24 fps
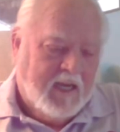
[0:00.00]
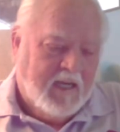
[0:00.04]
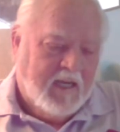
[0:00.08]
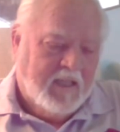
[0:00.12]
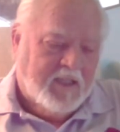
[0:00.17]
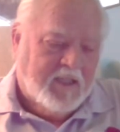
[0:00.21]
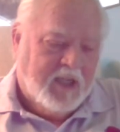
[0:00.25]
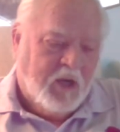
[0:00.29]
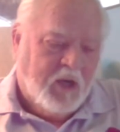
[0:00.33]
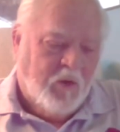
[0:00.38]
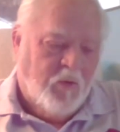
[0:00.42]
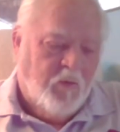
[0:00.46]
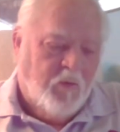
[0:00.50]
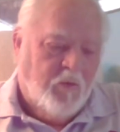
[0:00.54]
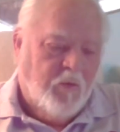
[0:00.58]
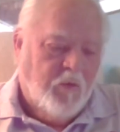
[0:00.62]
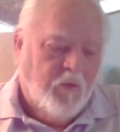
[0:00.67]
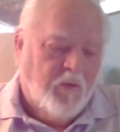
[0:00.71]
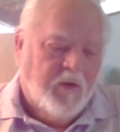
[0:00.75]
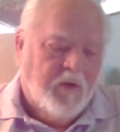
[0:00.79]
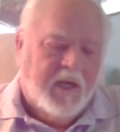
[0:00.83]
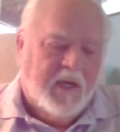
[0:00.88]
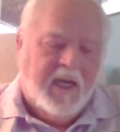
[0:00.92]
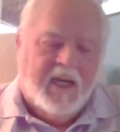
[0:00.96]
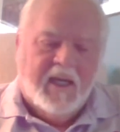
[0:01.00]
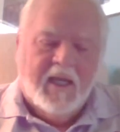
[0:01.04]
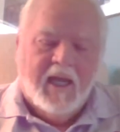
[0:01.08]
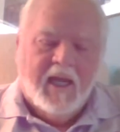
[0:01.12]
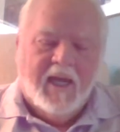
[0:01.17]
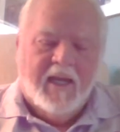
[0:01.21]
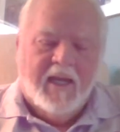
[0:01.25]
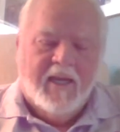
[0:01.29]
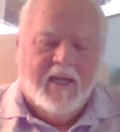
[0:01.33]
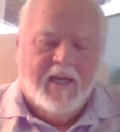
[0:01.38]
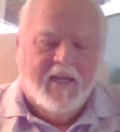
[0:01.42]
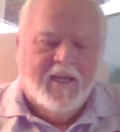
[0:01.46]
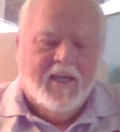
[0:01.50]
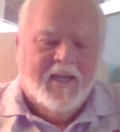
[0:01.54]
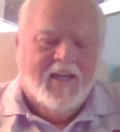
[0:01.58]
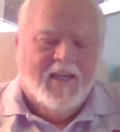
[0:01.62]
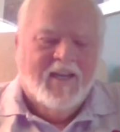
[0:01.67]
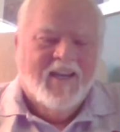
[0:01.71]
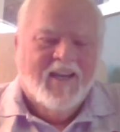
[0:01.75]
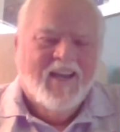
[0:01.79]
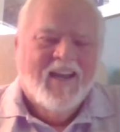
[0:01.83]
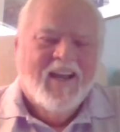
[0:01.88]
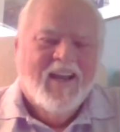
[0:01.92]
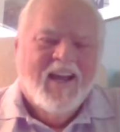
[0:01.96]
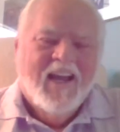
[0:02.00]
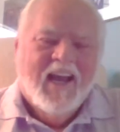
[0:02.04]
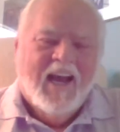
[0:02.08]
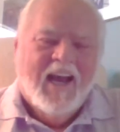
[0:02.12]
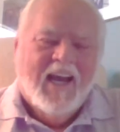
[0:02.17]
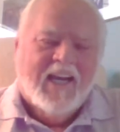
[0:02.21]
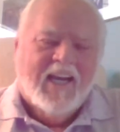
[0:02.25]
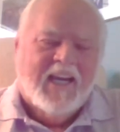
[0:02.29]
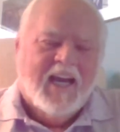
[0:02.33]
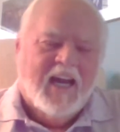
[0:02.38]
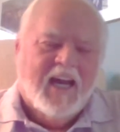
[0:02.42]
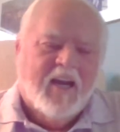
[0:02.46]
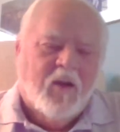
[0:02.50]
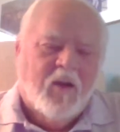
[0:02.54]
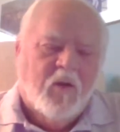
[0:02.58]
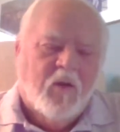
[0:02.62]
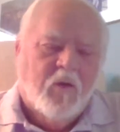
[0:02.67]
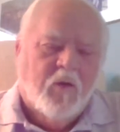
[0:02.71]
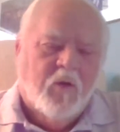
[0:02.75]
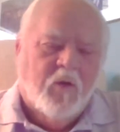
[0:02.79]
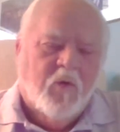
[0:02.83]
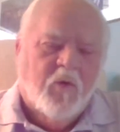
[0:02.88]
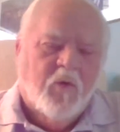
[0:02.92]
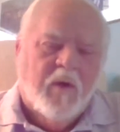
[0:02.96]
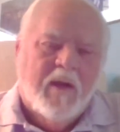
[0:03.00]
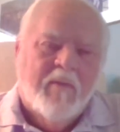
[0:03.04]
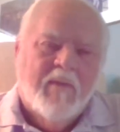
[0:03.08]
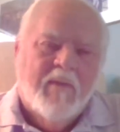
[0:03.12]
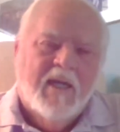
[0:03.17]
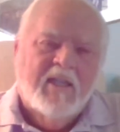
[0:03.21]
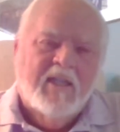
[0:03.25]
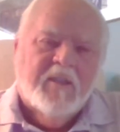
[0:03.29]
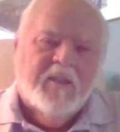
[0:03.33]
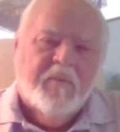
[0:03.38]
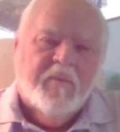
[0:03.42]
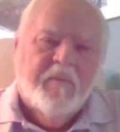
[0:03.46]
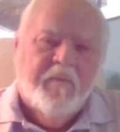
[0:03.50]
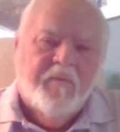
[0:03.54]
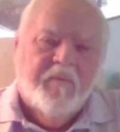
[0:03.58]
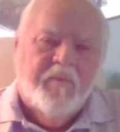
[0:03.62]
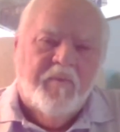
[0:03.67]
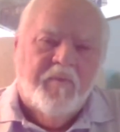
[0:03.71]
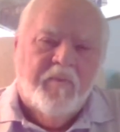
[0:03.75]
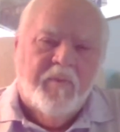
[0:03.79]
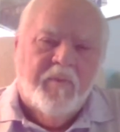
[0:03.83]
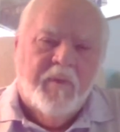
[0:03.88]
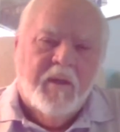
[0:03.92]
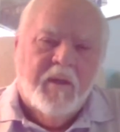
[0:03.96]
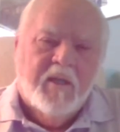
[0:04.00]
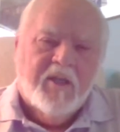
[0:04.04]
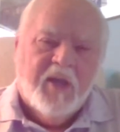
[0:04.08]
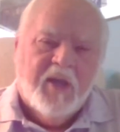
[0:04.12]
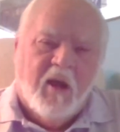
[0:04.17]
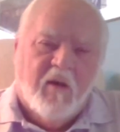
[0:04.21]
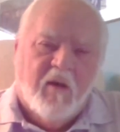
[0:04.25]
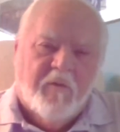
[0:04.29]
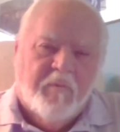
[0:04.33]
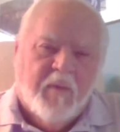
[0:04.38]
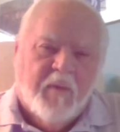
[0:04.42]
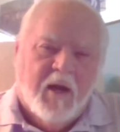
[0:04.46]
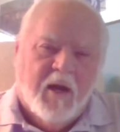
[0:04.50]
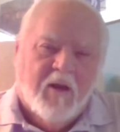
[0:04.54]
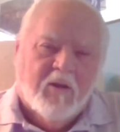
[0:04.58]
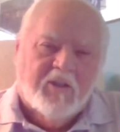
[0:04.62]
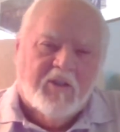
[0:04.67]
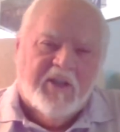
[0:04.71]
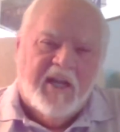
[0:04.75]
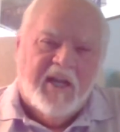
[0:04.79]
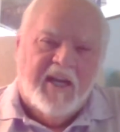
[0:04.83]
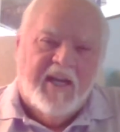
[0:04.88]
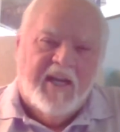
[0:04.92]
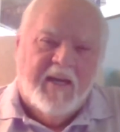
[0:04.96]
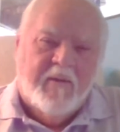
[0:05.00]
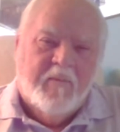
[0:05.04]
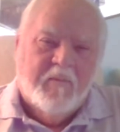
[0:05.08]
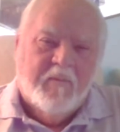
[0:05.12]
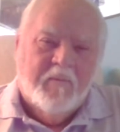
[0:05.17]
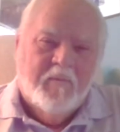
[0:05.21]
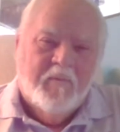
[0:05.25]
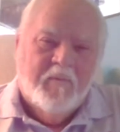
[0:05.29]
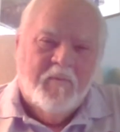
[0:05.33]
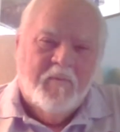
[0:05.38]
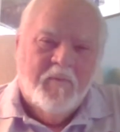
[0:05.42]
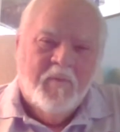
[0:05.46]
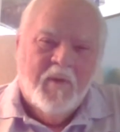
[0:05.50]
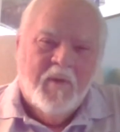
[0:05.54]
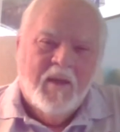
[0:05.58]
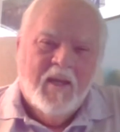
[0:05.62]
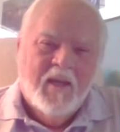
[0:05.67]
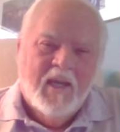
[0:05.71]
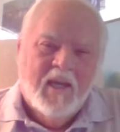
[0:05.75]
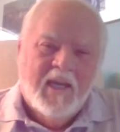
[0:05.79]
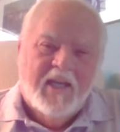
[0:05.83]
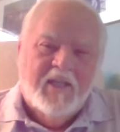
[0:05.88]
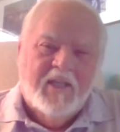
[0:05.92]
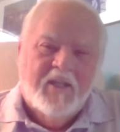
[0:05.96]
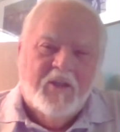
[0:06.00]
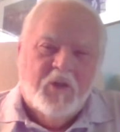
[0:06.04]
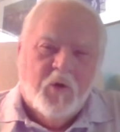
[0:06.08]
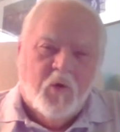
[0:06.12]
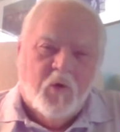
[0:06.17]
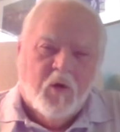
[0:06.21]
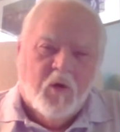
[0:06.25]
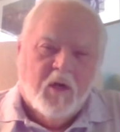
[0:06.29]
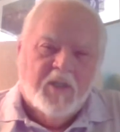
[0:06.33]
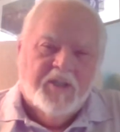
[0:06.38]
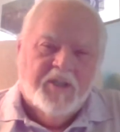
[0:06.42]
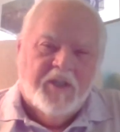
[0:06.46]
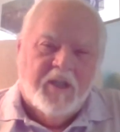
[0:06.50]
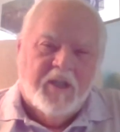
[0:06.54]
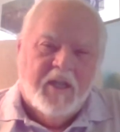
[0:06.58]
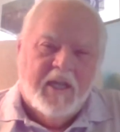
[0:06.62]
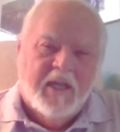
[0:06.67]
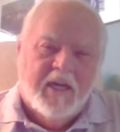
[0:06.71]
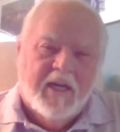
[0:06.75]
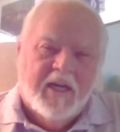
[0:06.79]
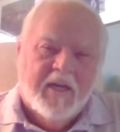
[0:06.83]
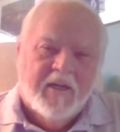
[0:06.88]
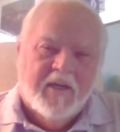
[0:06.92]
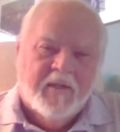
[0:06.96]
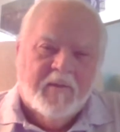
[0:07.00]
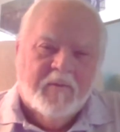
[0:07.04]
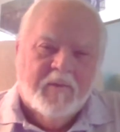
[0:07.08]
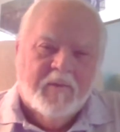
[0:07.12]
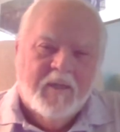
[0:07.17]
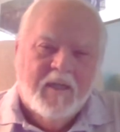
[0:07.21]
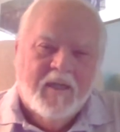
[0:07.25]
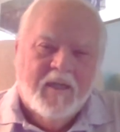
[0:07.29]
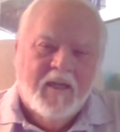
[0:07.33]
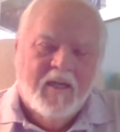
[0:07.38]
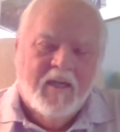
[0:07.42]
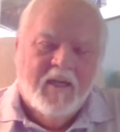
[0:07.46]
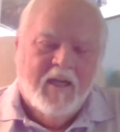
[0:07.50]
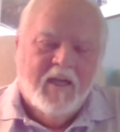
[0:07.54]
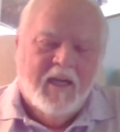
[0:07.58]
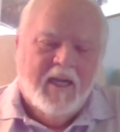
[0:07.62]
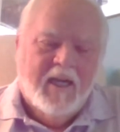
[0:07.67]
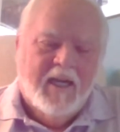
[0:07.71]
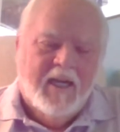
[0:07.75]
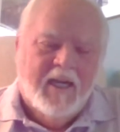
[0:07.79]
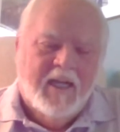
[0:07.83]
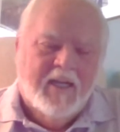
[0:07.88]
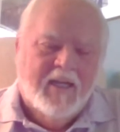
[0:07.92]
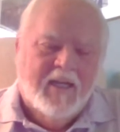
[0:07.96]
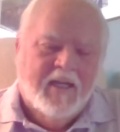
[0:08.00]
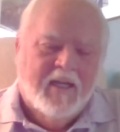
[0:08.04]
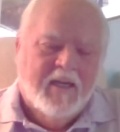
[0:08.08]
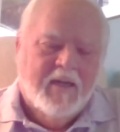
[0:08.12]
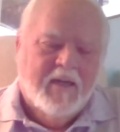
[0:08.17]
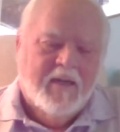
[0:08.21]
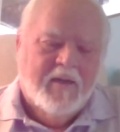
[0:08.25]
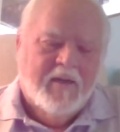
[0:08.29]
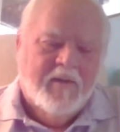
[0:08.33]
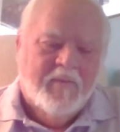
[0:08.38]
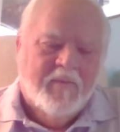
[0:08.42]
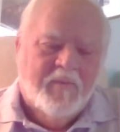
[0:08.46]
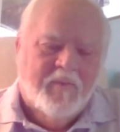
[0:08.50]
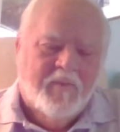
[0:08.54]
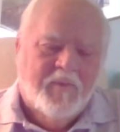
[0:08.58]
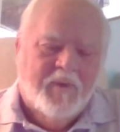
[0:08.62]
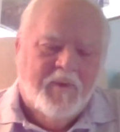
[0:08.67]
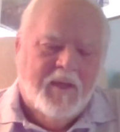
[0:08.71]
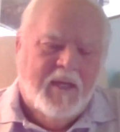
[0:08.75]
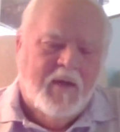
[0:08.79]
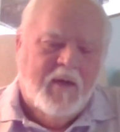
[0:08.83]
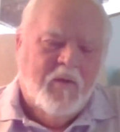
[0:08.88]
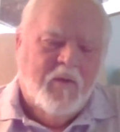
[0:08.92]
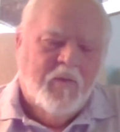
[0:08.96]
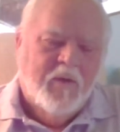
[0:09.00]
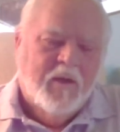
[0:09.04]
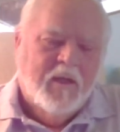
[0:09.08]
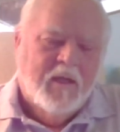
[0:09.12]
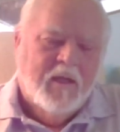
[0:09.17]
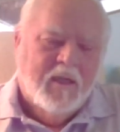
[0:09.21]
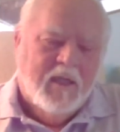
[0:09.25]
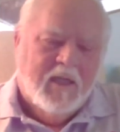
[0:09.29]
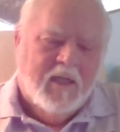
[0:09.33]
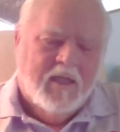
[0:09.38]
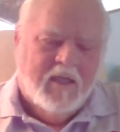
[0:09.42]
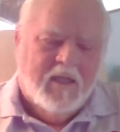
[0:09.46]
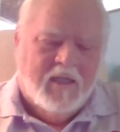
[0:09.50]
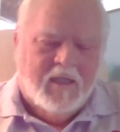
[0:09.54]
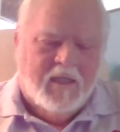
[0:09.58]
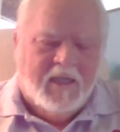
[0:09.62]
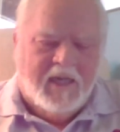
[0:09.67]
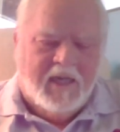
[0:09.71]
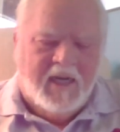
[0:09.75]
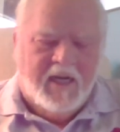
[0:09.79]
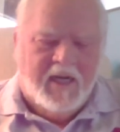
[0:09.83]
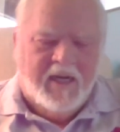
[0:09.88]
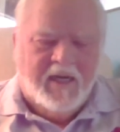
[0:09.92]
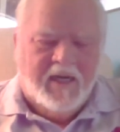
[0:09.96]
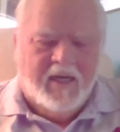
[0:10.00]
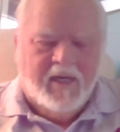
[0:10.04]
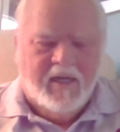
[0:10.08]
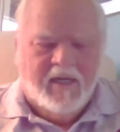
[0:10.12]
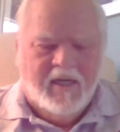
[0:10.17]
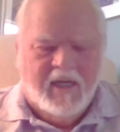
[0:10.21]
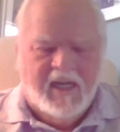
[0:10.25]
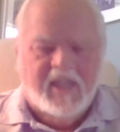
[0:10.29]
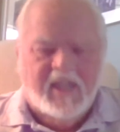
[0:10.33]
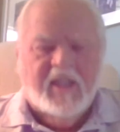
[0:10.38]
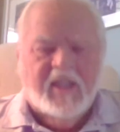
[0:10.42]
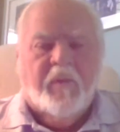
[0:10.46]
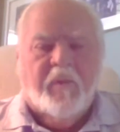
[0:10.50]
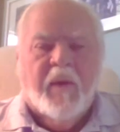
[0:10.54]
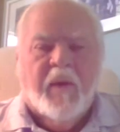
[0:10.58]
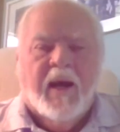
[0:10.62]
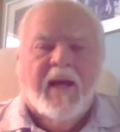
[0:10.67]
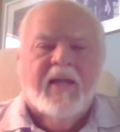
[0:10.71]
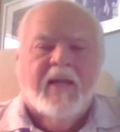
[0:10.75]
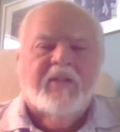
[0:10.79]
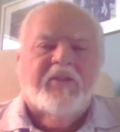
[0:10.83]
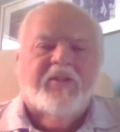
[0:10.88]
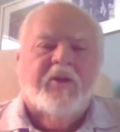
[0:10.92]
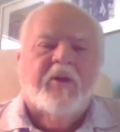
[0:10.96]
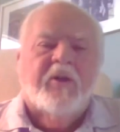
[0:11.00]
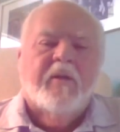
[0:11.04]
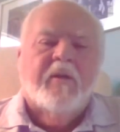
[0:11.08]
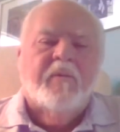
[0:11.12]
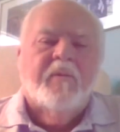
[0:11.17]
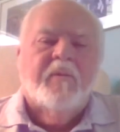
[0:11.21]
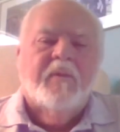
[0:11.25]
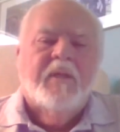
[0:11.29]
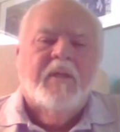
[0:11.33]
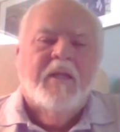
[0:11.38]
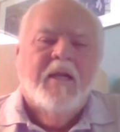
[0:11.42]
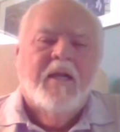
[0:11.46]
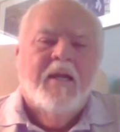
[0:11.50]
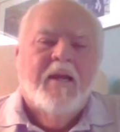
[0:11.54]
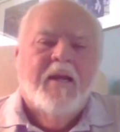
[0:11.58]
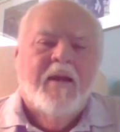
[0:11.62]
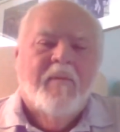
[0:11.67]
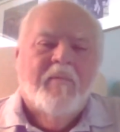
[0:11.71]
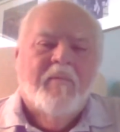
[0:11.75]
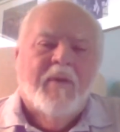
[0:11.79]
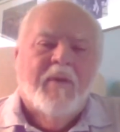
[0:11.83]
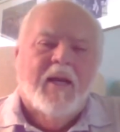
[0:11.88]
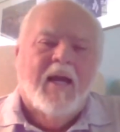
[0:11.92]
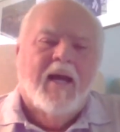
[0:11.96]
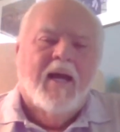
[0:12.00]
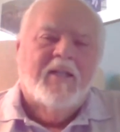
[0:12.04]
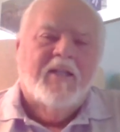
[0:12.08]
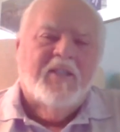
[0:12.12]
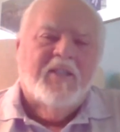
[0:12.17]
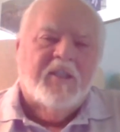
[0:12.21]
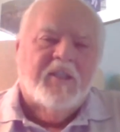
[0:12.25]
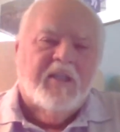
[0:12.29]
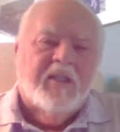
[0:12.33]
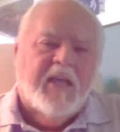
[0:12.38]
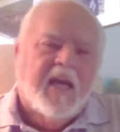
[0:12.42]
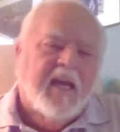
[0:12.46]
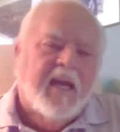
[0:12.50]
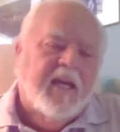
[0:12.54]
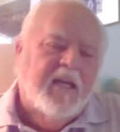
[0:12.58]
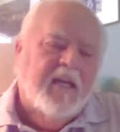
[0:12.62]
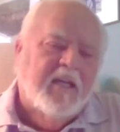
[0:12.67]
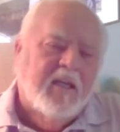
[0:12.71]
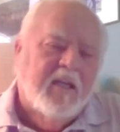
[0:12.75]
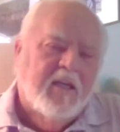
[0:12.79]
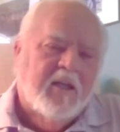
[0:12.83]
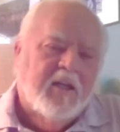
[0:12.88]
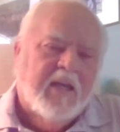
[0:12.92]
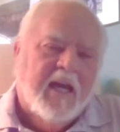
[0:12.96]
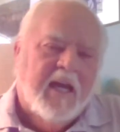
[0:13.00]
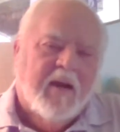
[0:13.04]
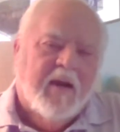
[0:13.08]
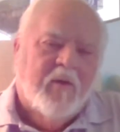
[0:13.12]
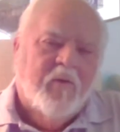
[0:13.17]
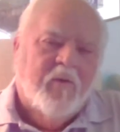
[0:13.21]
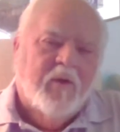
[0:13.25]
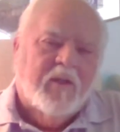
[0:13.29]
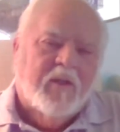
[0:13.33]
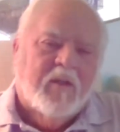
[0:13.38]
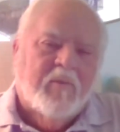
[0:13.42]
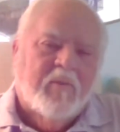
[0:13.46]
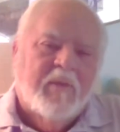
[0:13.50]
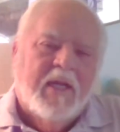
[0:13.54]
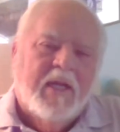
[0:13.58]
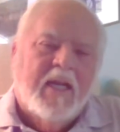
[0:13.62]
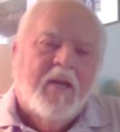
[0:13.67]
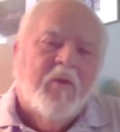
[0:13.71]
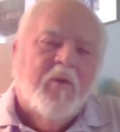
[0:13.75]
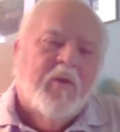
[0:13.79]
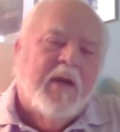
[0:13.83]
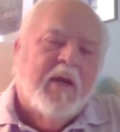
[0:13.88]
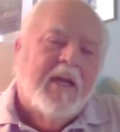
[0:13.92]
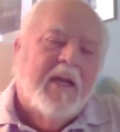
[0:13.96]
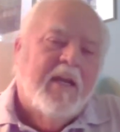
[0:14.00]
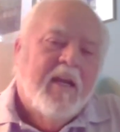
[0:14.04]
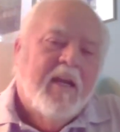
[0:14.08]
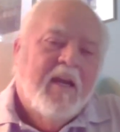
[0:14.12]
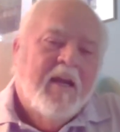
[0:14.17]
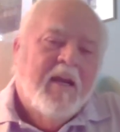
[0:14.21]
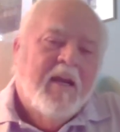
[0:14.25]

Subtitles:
so I got a women's softball team in Georgia there, and he sponsored them, but I just kind of hung out with them anyway.